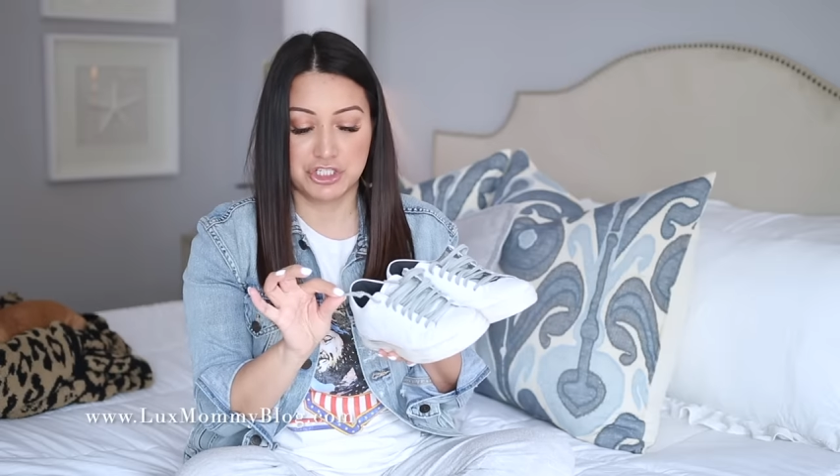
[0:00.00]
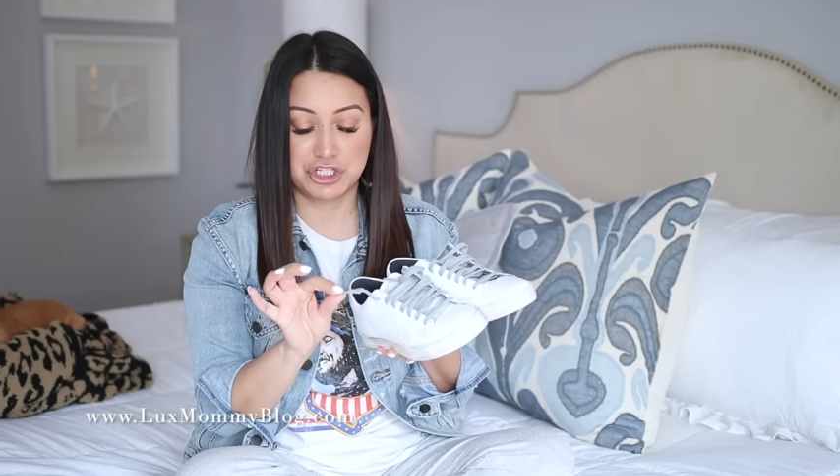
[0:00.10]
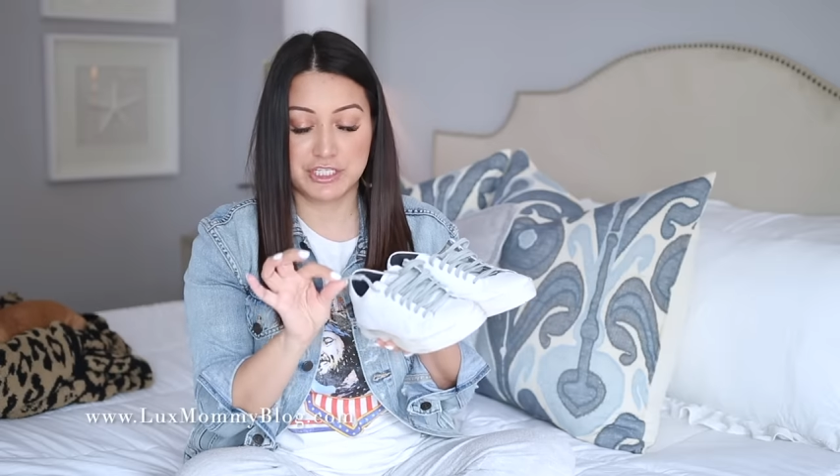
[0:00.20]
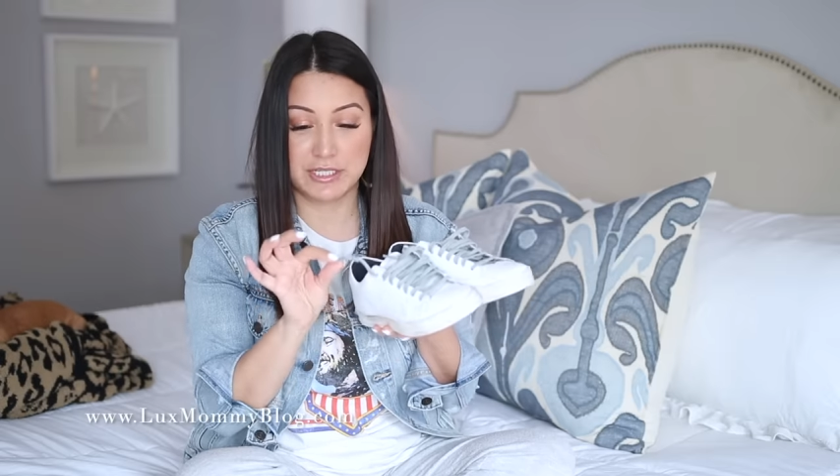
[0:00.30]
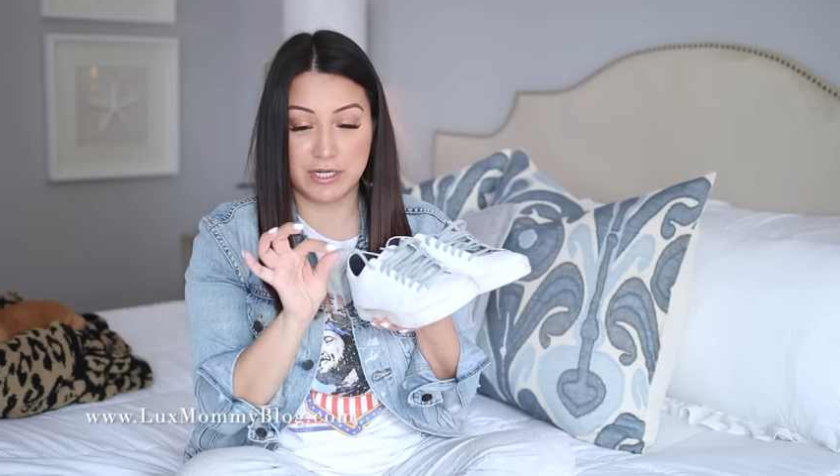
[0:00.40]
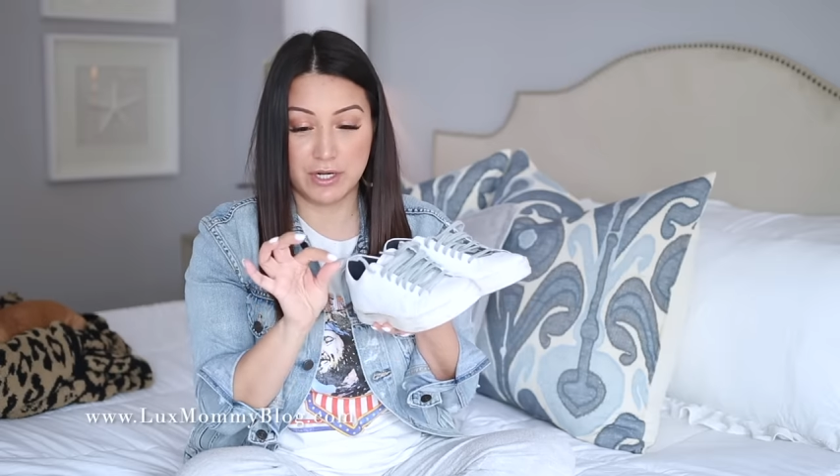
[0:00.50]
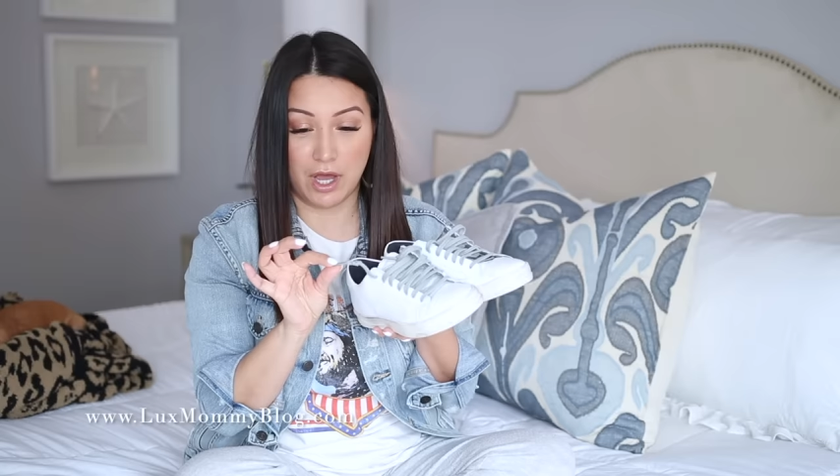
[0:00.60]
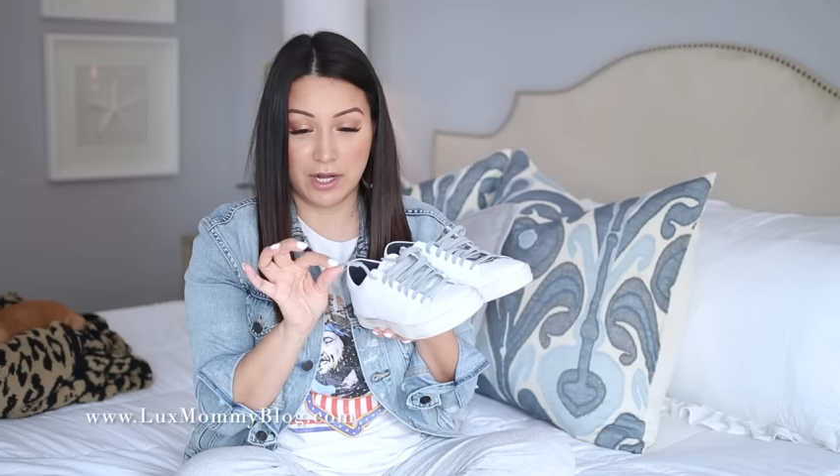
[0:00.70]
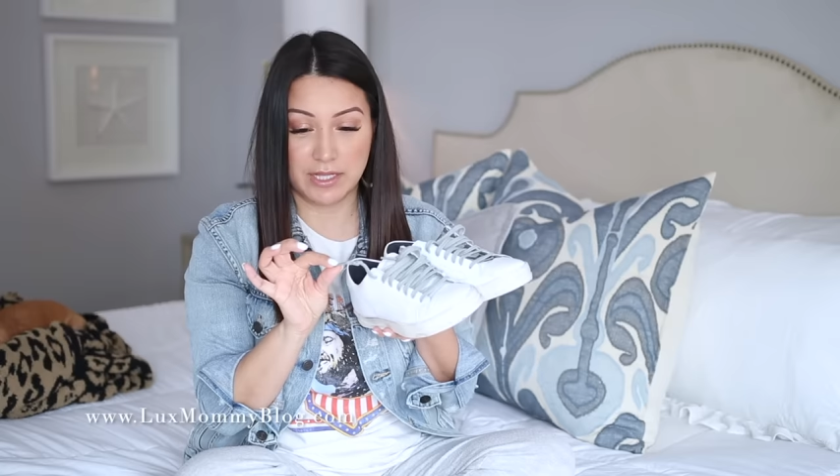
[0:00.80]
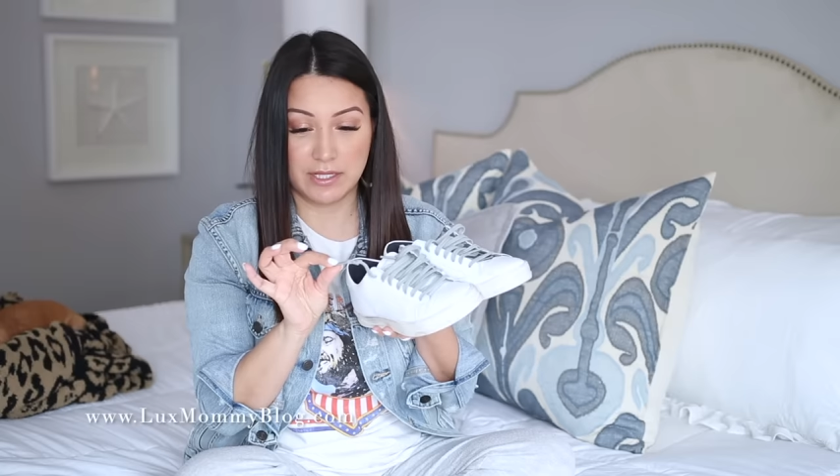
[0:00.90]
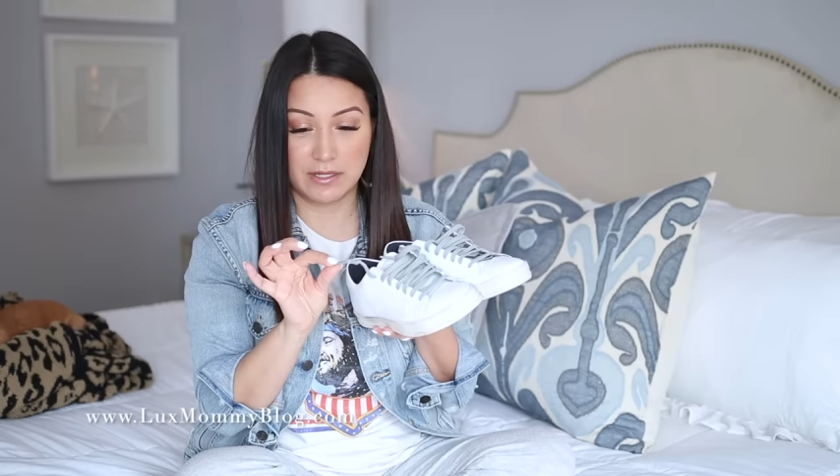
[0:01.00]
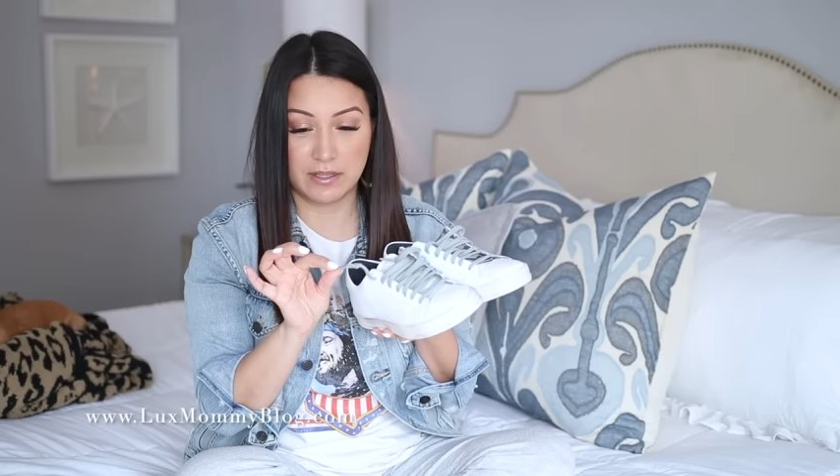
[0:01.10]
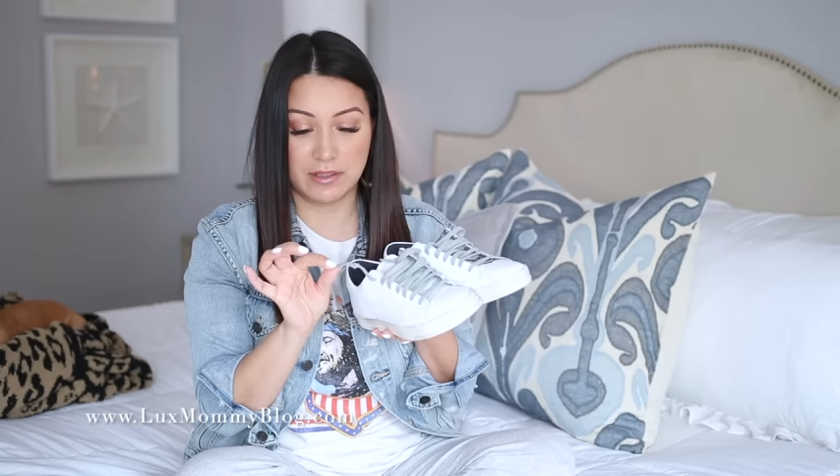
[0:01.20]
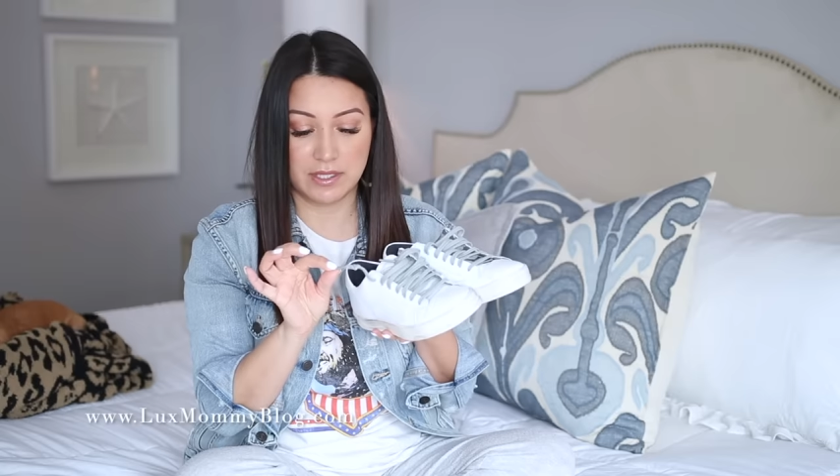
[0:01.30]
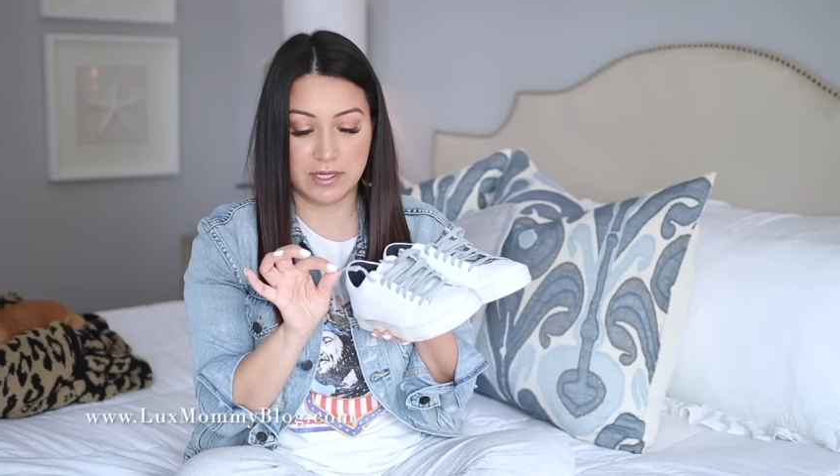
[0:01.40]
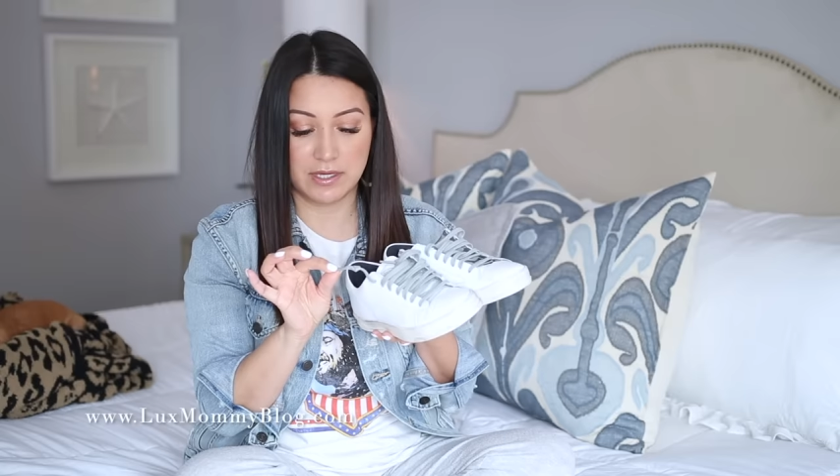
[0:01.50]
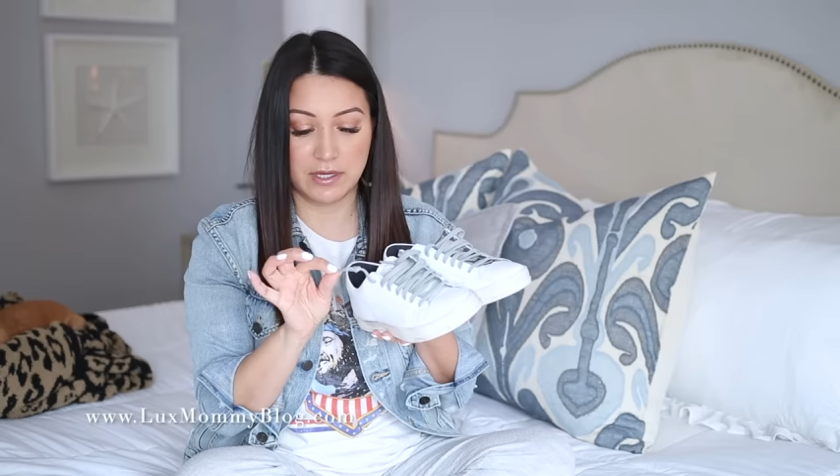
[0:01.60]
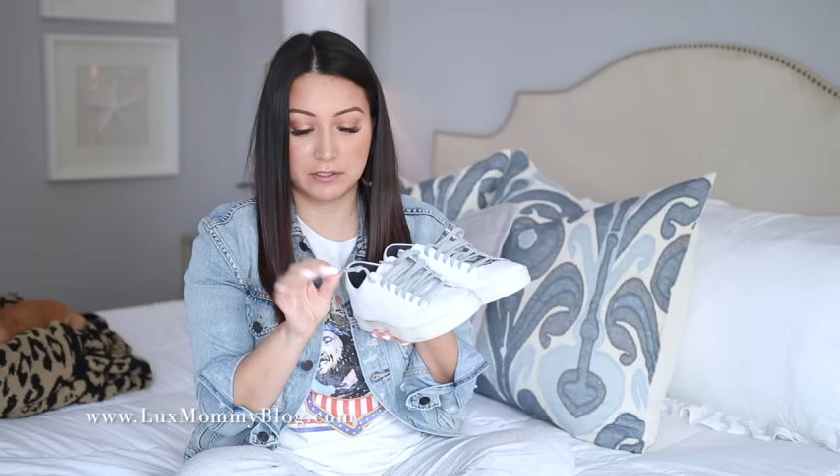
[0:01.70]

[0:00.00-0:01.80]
just knotted the